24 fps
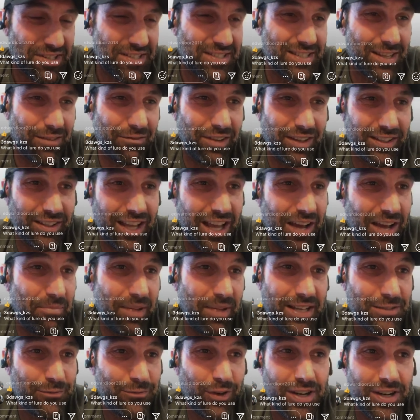and stuff like that, but
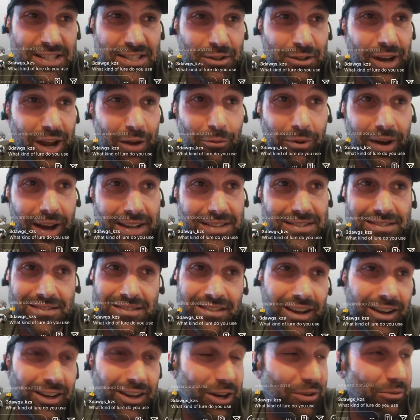as far as great whites,
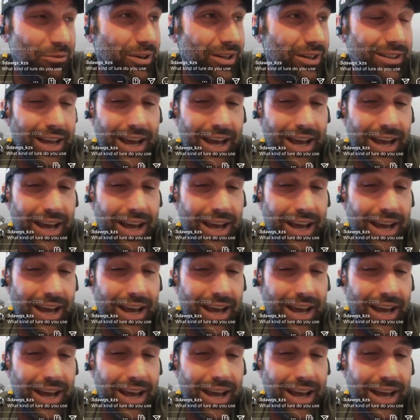knock on wood,